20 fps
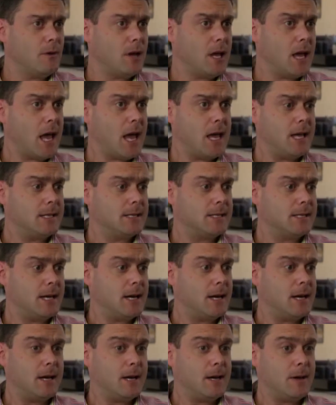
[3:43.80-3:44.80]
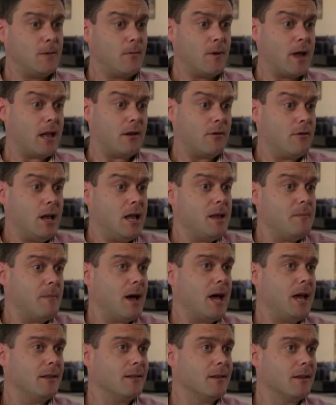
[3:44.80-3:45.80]
We had uh, we had already
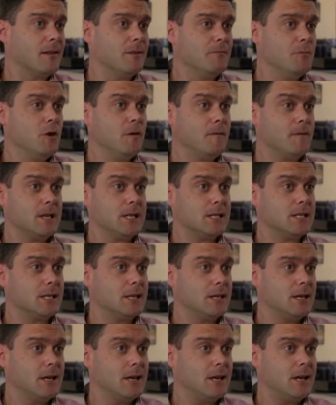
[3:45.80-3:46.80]
made little movies.